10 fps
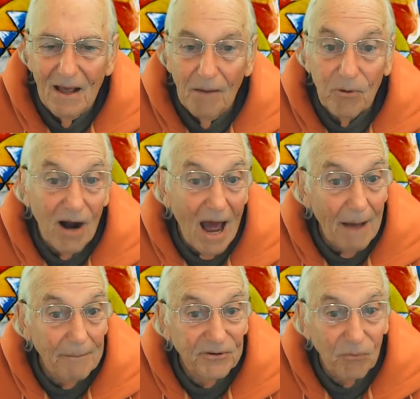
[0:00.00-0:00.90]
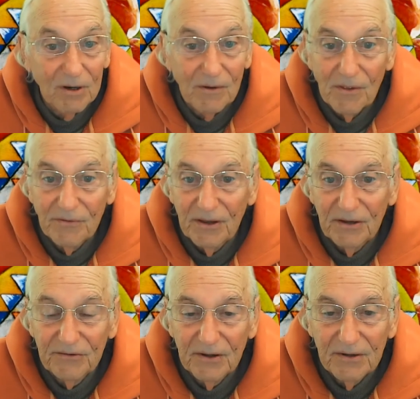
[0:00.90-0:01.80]
Perhaps one of the
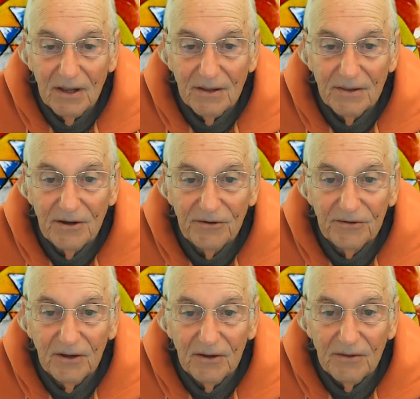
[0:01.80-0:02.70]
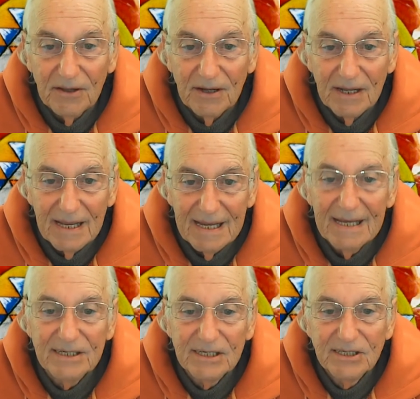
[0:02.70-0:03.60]
things that
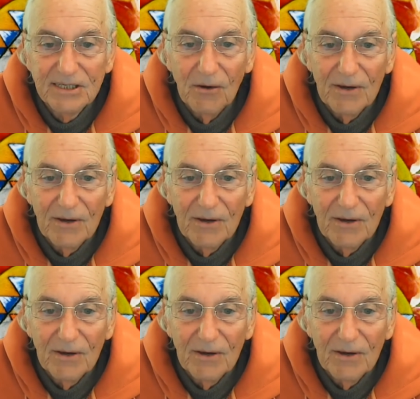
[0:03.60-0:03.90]
is so